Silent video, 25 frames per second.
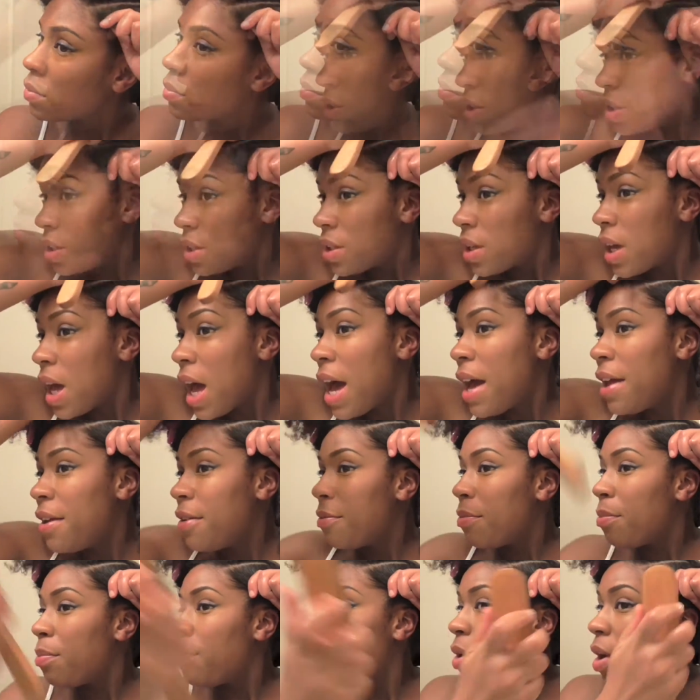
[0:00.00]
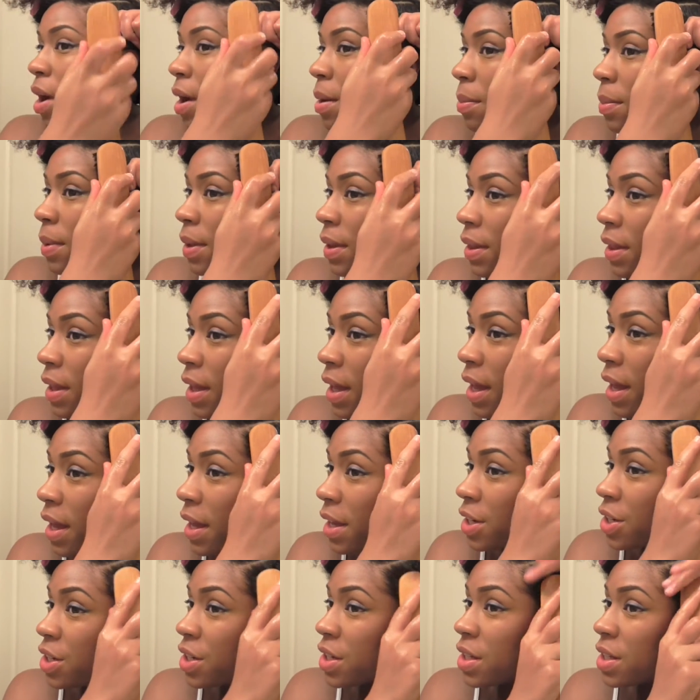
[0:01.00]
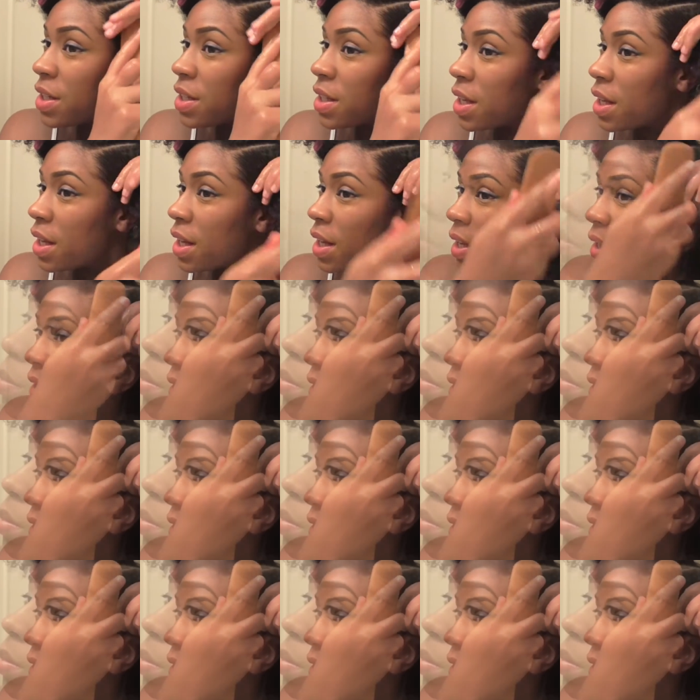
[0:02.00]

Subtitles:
Just kind of prepping the edges,